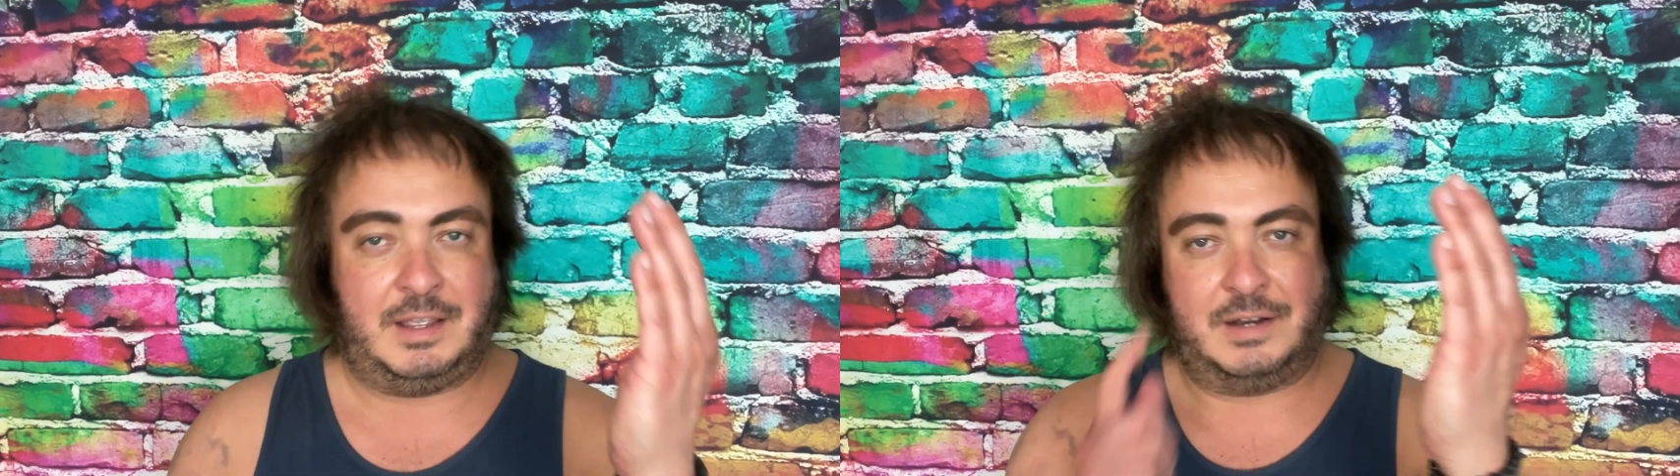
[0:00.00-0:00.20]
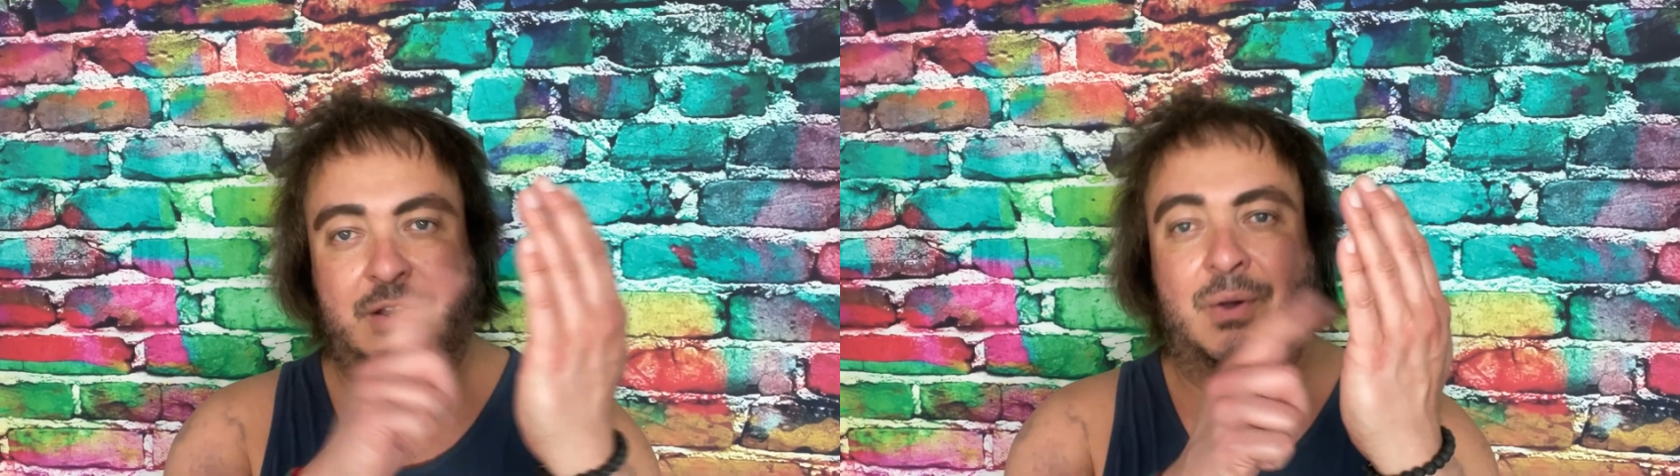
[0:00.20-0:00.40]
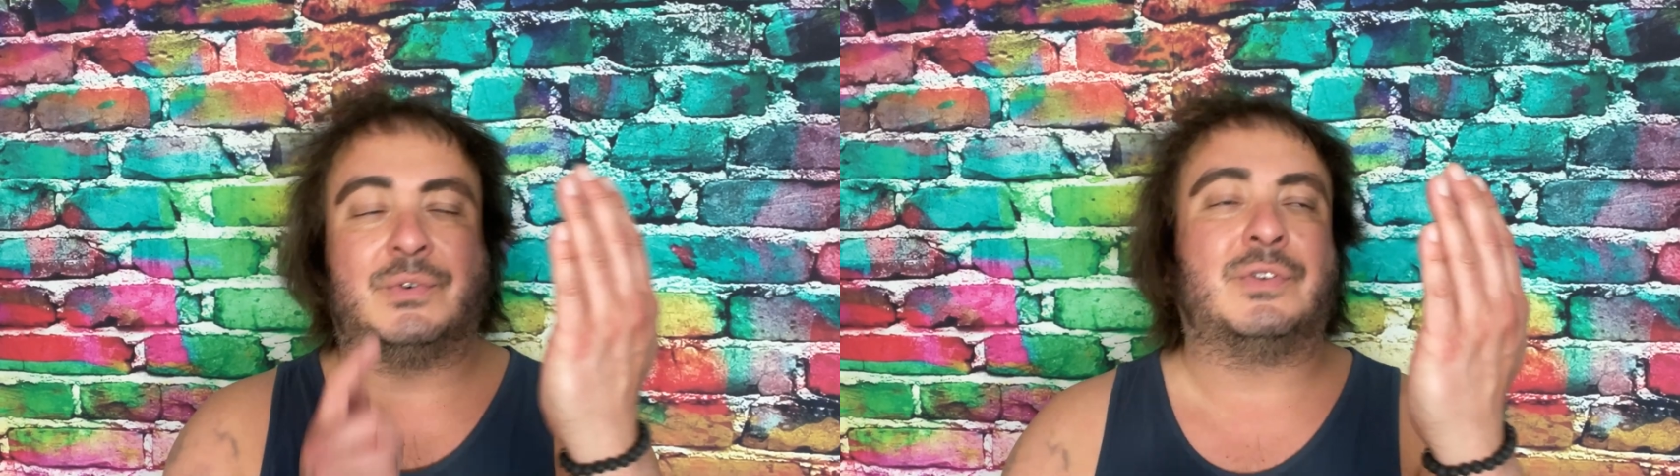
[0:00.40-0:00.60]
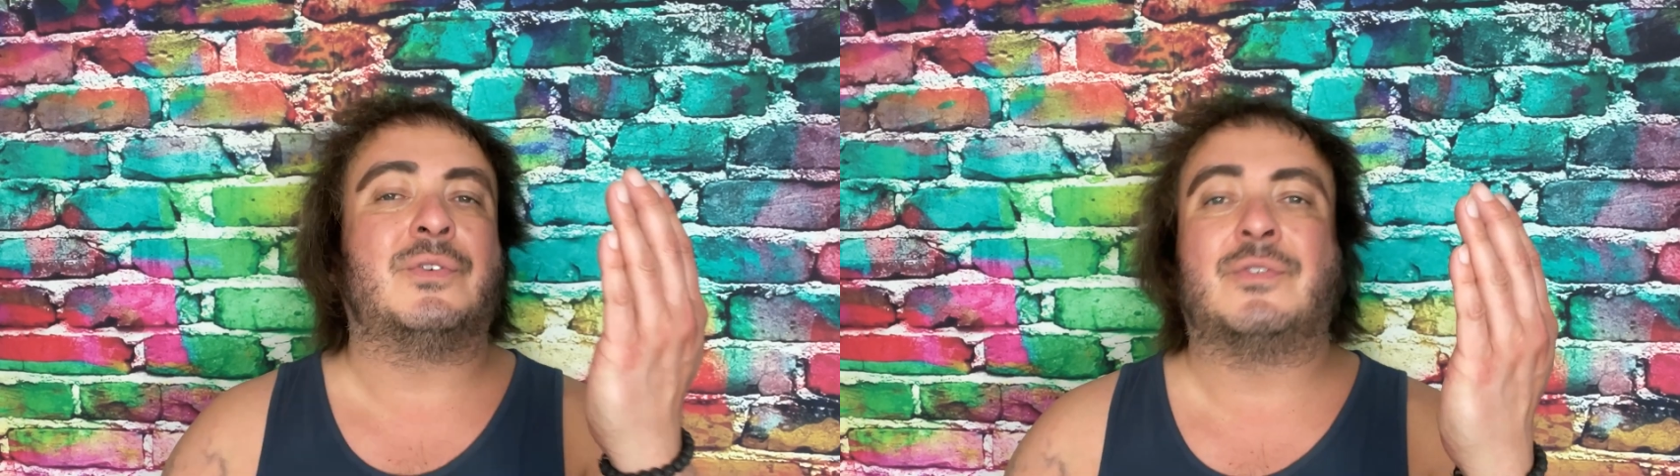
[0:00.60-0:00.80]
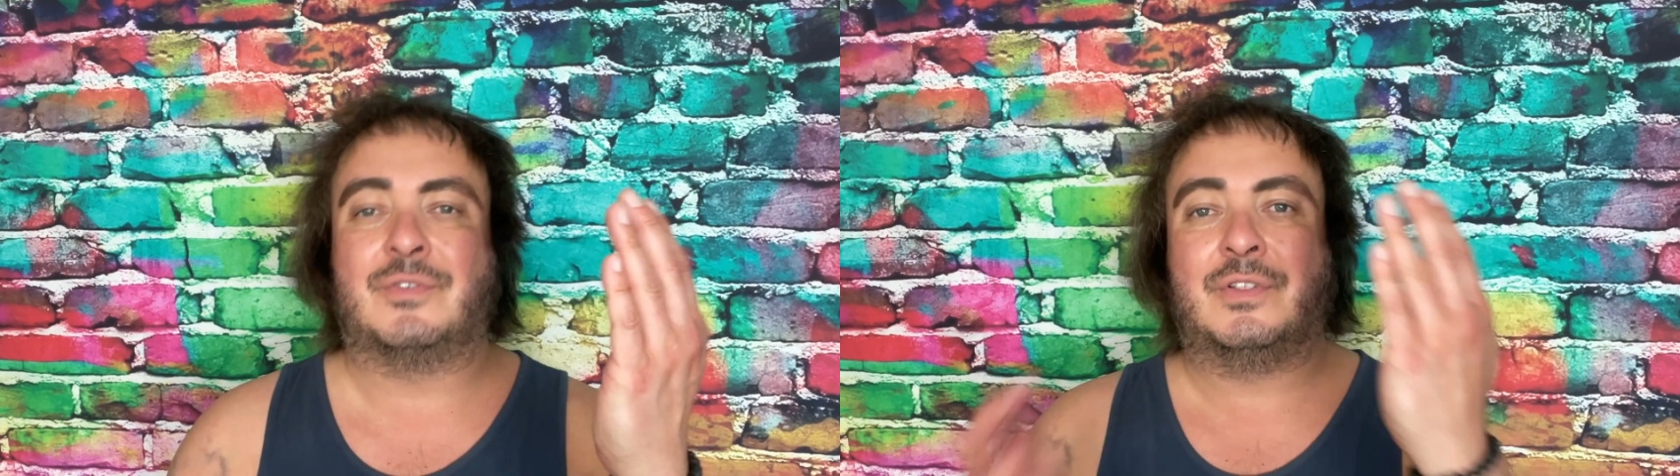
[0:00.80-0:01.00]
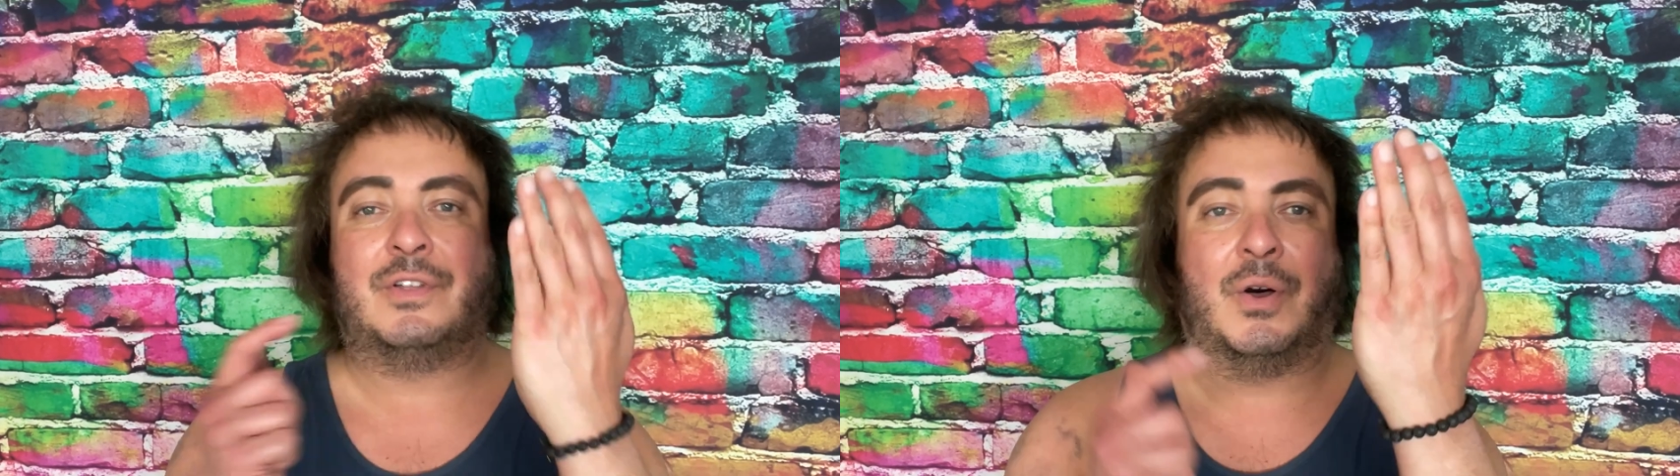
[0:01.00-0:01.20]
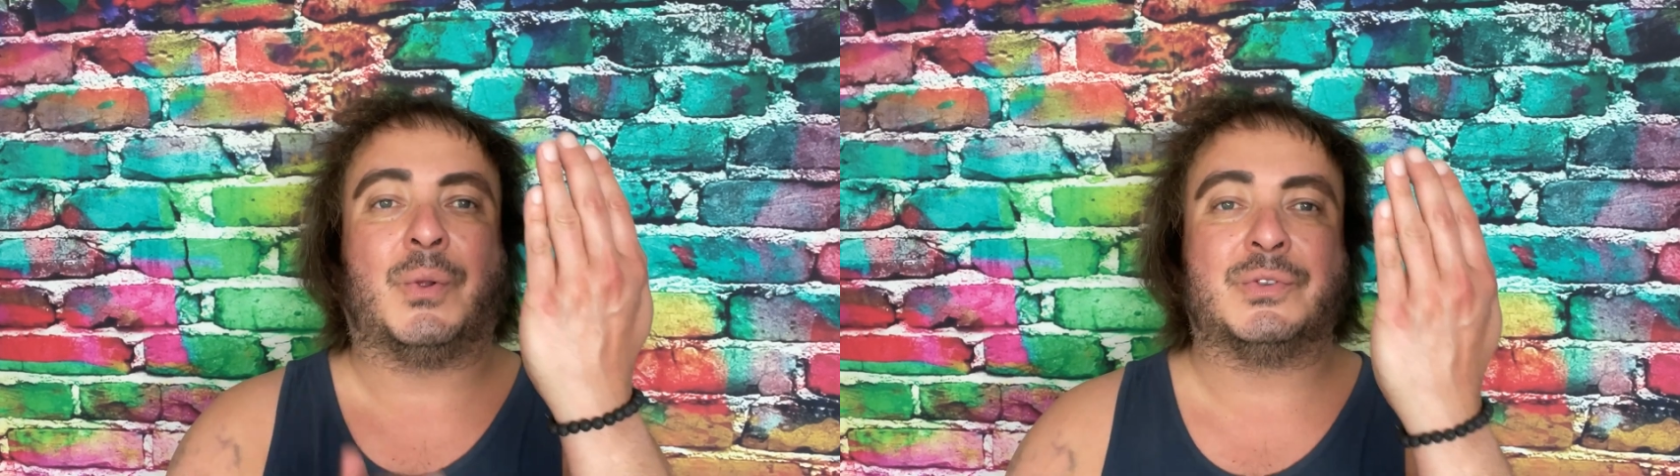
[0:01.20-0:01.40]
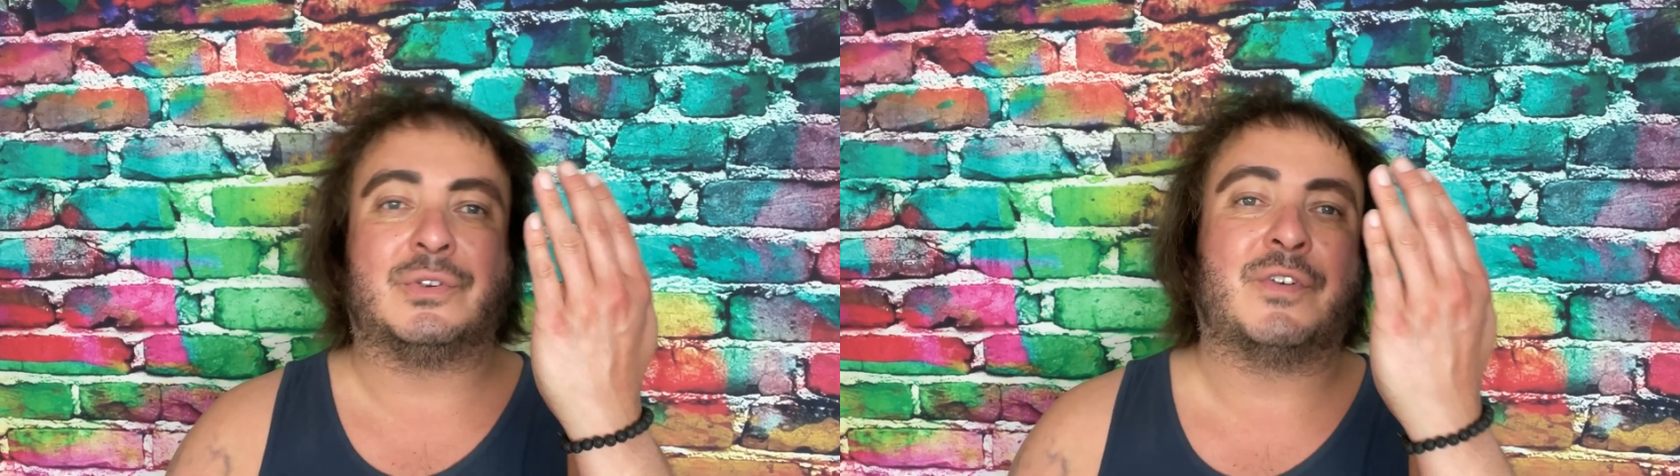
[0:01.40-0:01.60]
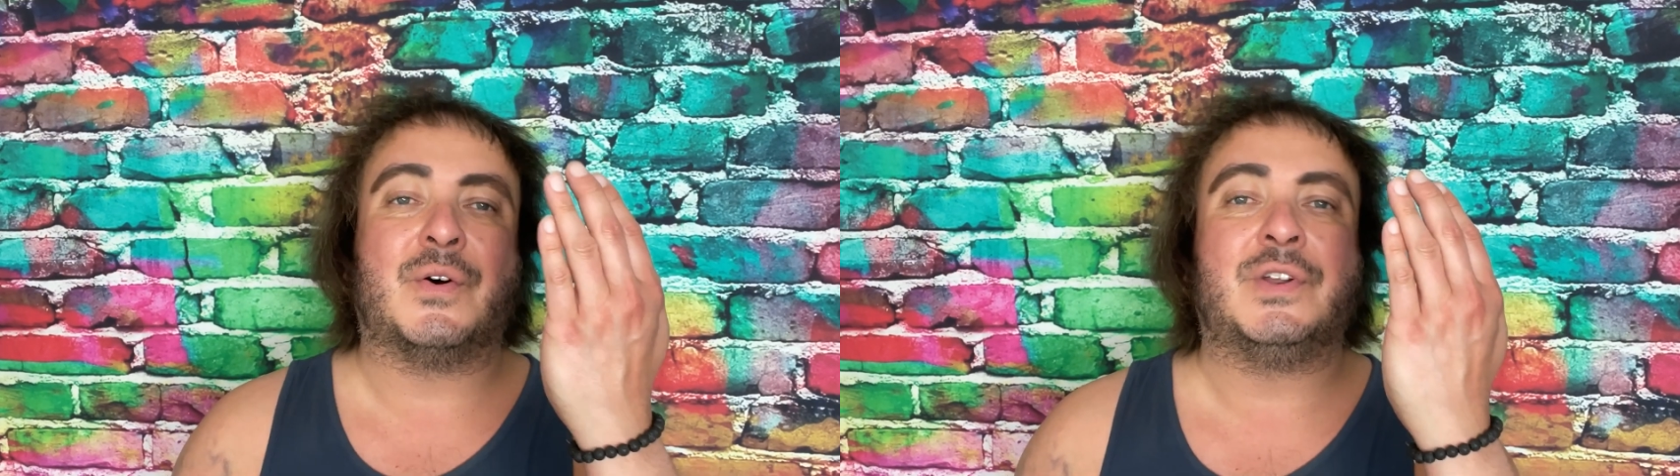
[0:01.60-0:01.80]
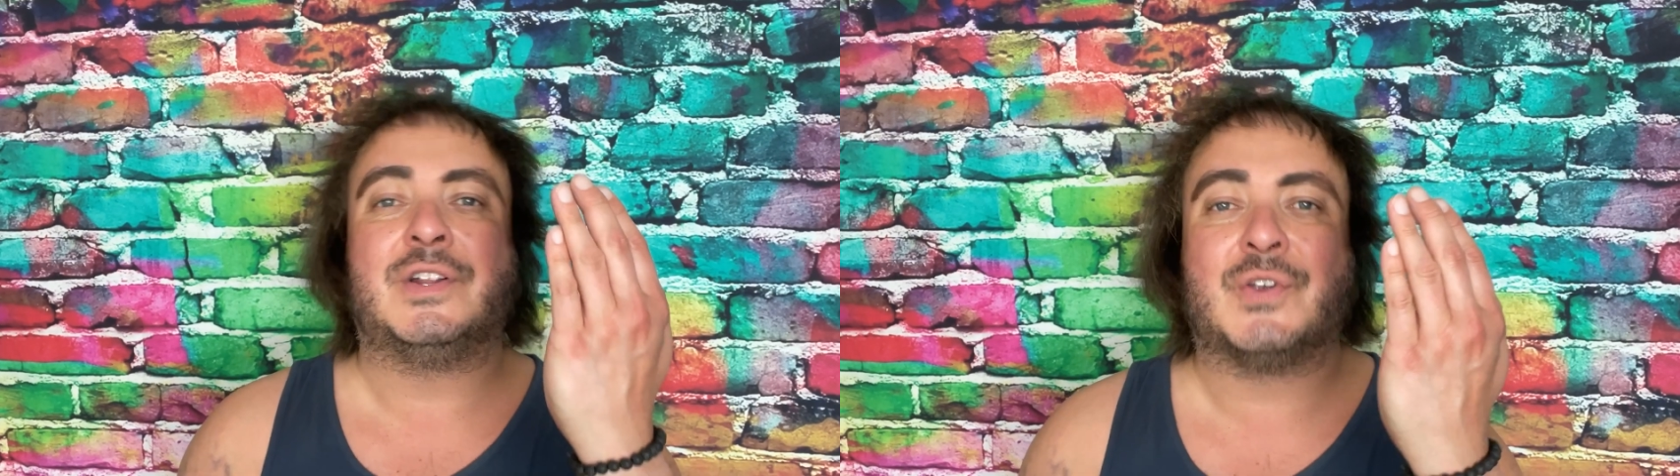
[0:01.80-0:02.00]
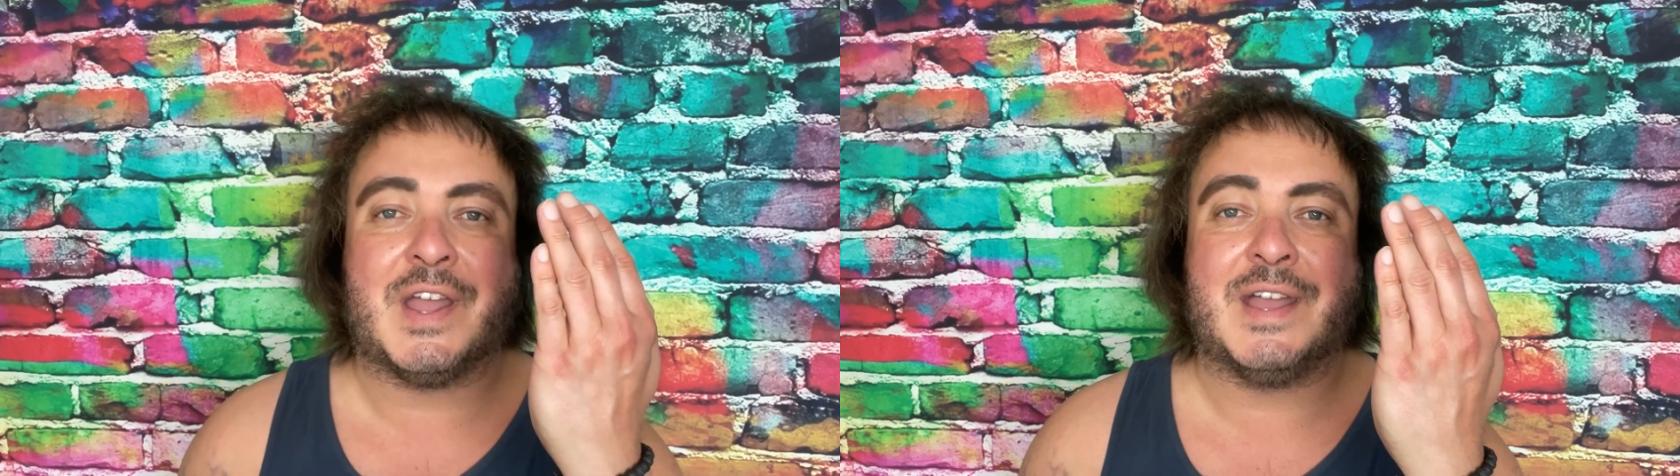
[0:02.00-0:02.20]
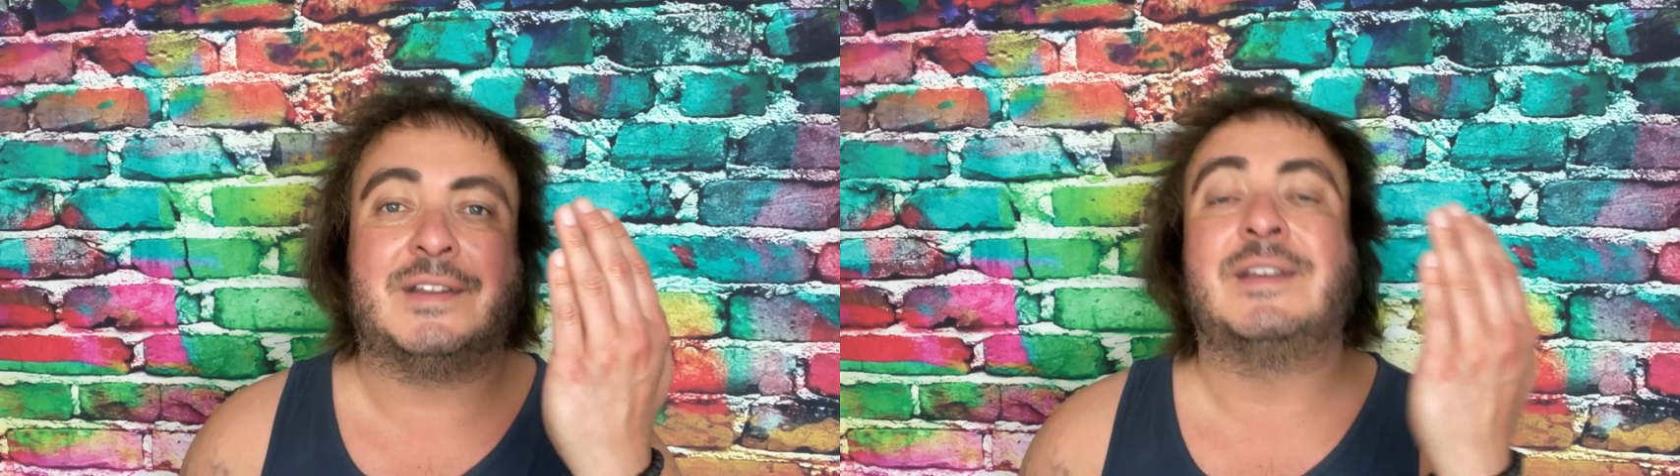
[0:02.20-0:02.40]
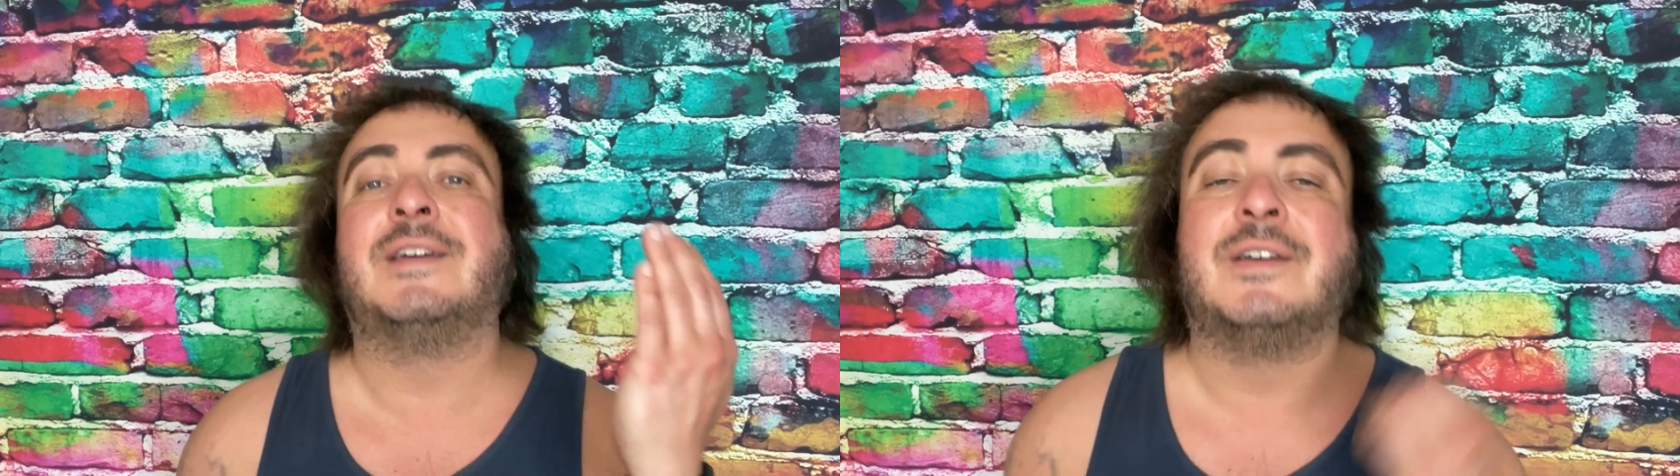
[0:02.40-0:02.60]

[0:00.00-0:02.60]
And don't hold your phone in your hand